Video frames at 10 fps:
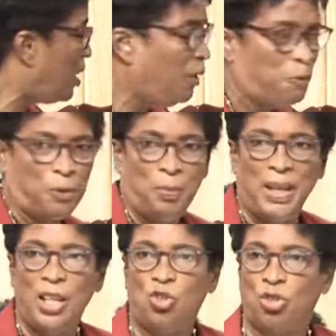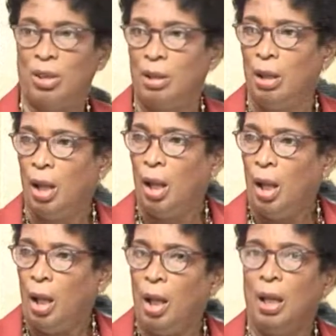information
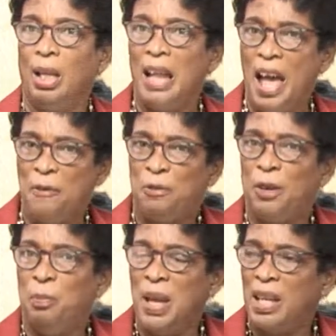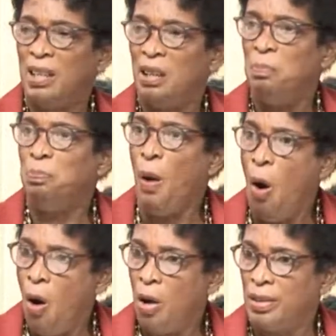in an effort making them
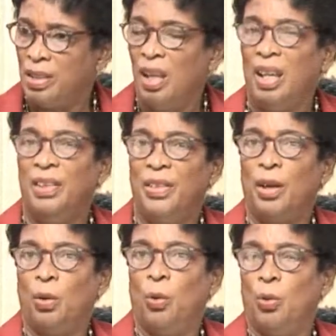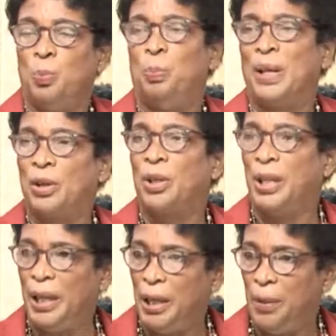pawns in their own bigger
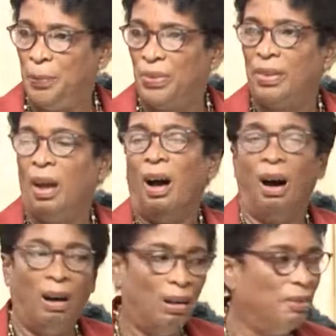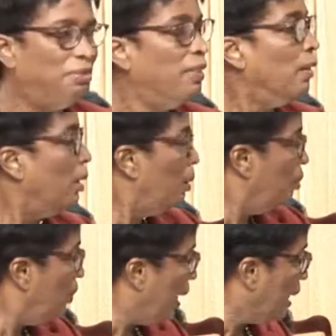games of
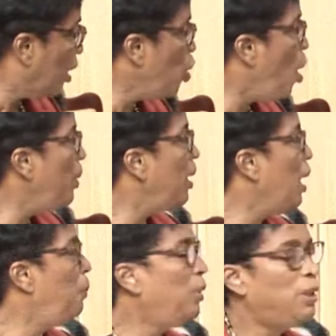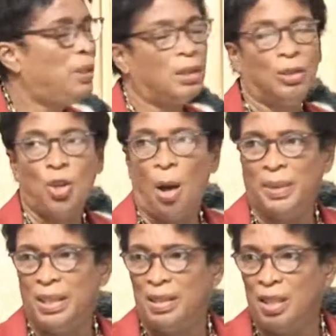economic and political
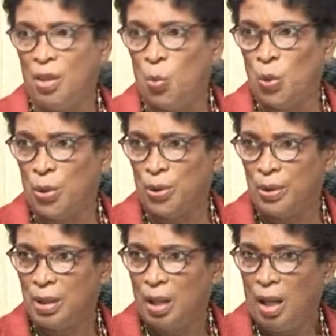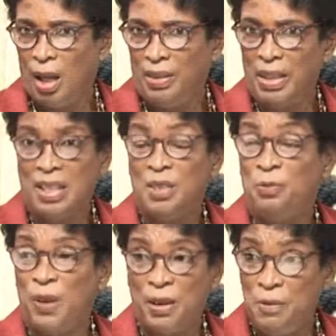dominance in the world. This is
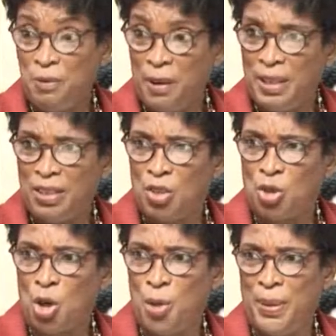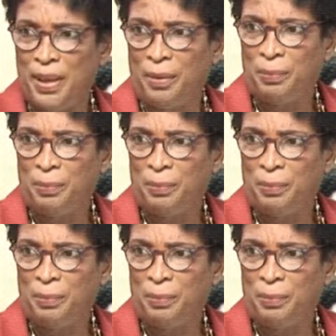very, very disturbing.